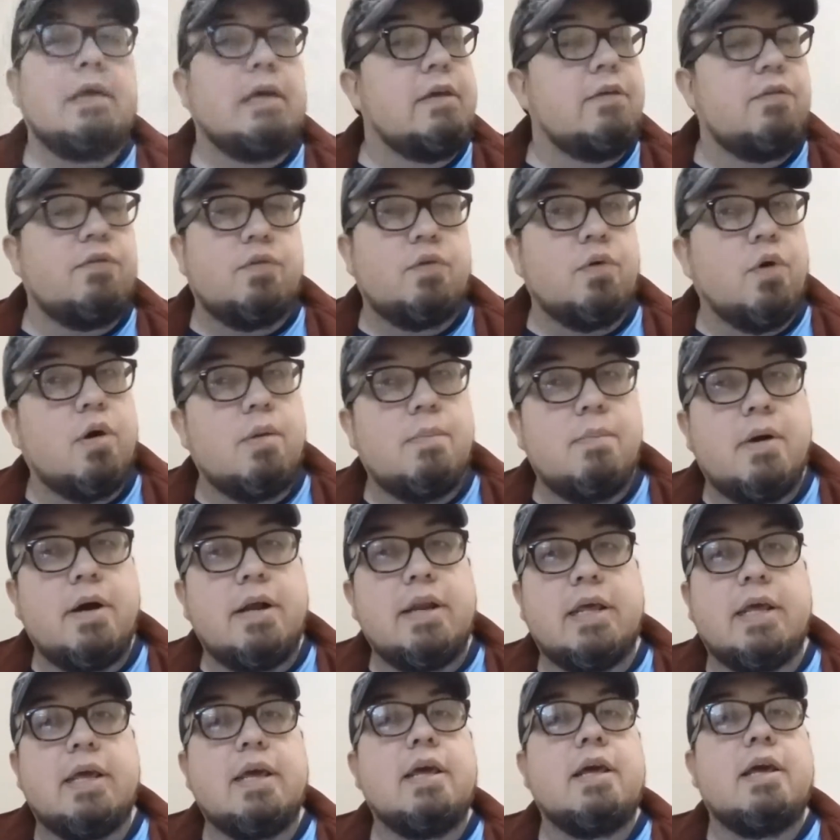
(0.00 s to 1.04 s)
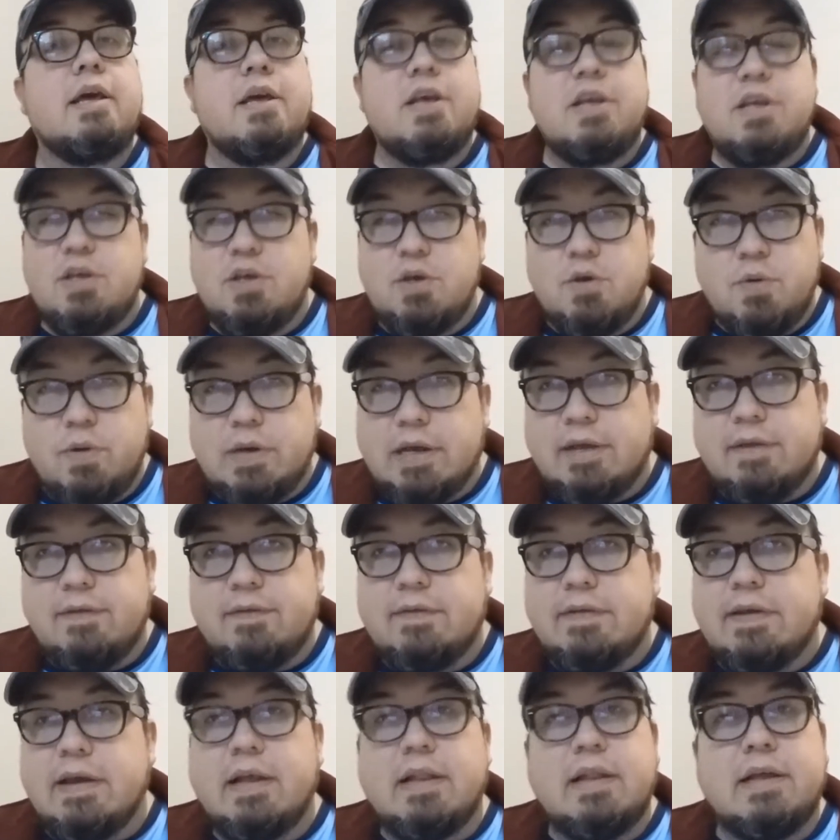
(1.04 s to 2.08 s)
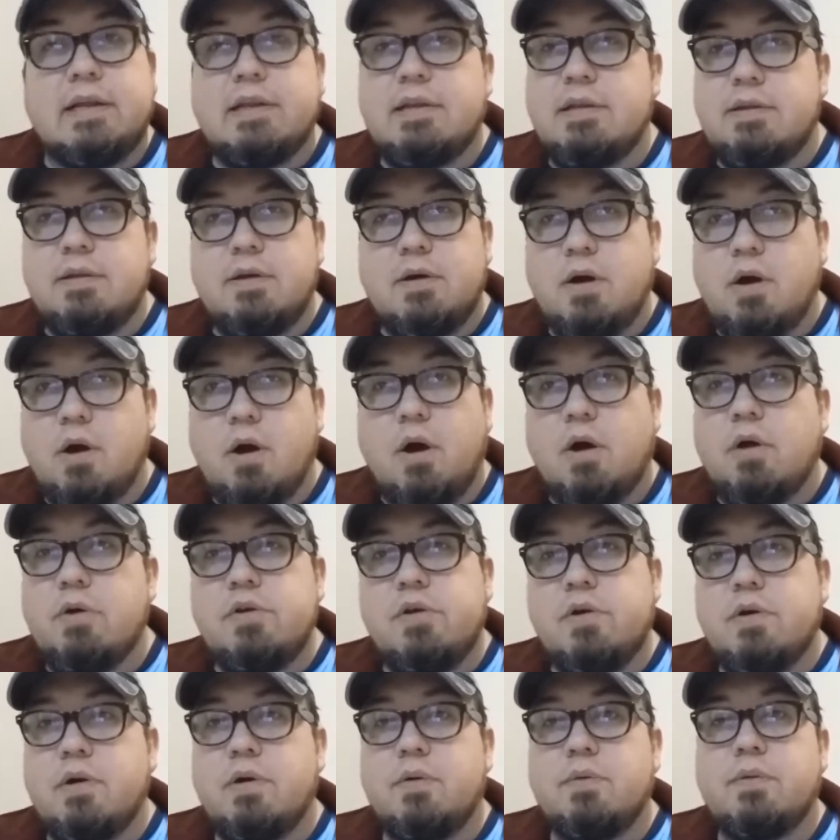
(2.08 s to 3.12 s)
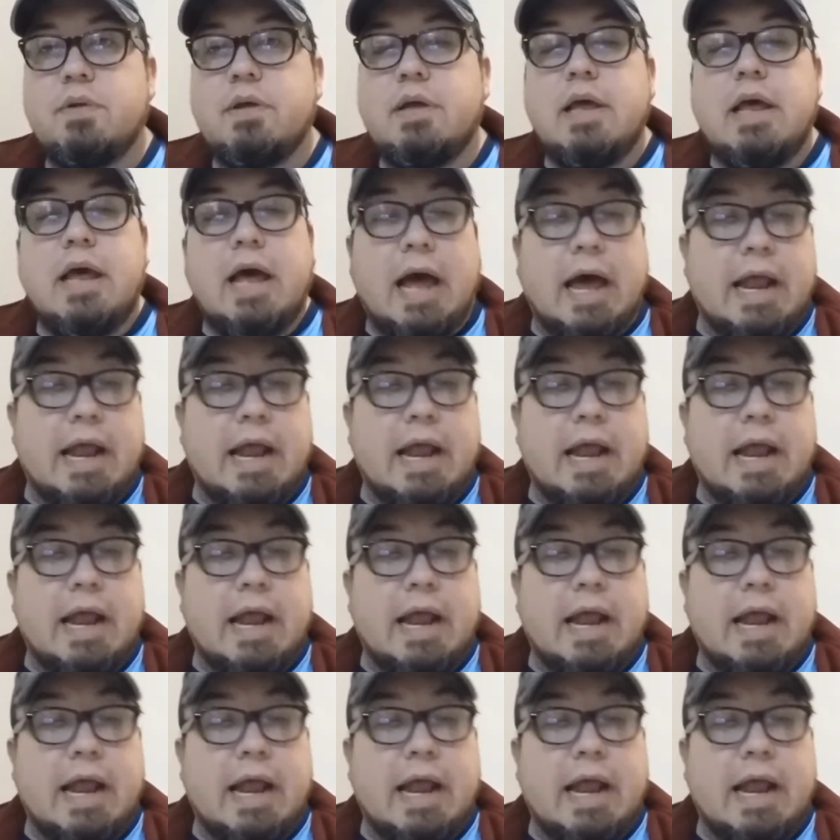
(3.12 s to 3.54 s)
it's your money. You can sell it on your own.